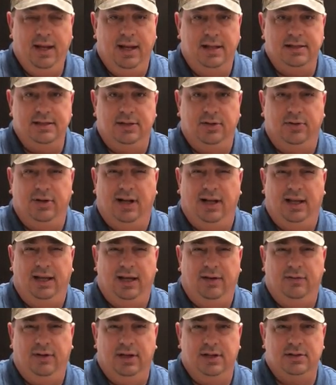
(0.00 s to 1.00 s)
it's still gonna
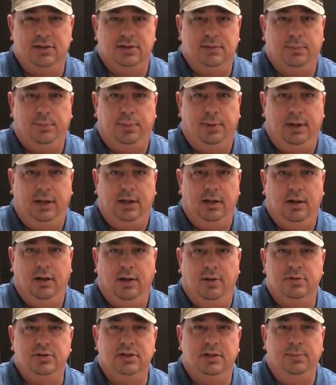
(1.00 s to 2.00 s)
leave this pretty
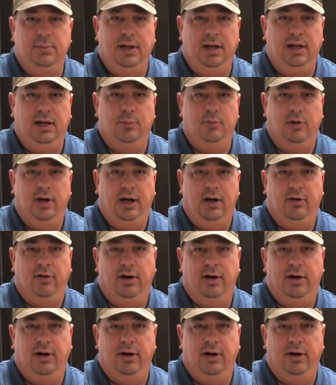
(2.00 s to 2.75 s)
close to medium rare,